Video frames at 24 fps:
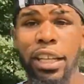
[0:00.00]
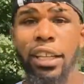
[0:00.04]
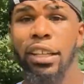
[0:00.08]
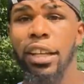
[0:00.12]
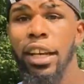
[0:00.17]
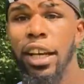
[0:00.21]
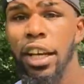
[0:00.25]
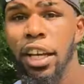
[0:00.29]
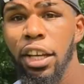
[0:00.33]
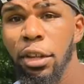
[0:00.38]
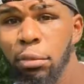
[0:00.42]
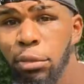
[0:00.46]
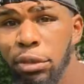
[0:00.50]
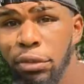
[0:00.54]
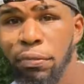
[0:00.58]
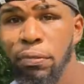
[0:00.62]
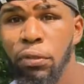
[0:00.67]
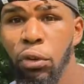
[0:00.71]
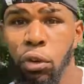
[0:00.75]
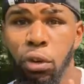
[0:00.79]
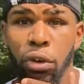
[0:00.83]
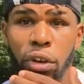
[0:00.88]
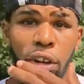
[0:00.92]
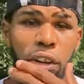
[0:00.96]
the day,
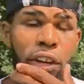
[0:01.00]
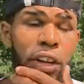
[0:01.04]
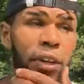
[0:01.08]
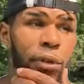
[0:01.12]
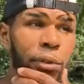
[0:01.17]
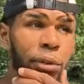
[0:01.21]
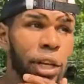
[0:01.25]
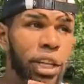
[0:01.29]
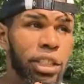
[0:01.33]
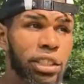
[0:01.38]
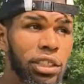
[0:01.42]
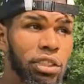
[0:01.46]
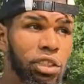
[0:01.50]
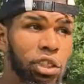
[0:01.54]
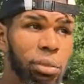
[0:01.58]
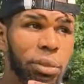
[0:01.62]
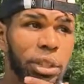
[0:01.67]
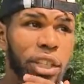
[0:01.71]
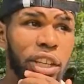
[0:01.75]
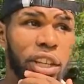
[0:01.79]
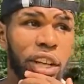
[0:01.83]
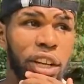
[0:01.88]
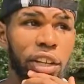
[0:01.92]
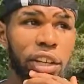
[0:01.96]
before, when I was a little
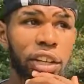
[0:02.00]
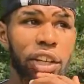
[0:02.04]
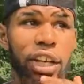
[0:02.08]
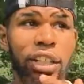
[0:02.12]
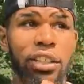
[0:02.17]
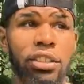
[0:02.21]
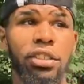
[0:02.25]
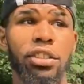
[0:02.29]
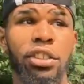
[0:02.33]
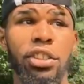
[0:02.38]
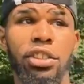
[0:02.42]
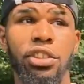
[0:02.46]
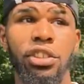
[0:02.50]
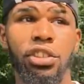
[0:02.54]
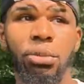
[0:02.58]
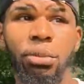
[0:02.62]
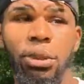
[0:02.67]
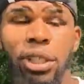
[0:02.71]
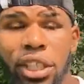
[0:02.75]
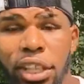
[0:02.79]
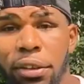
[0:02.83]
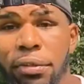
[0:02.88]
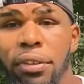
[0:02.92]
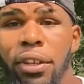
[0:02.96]
bit younger, I used to assume
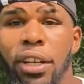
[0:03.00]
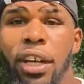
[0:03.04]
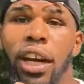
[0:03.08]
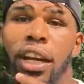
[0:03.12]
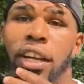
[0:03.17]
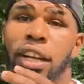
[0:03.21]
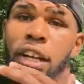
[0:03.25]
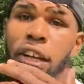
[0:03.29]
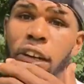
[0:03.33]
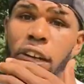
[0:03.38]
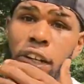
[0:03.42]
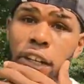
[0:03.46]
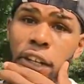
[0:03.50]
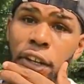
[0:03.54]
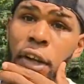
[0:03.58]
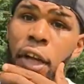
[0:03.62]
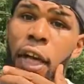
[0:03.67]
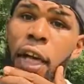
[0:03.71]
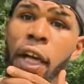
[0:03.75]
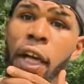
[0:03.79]
a different identity.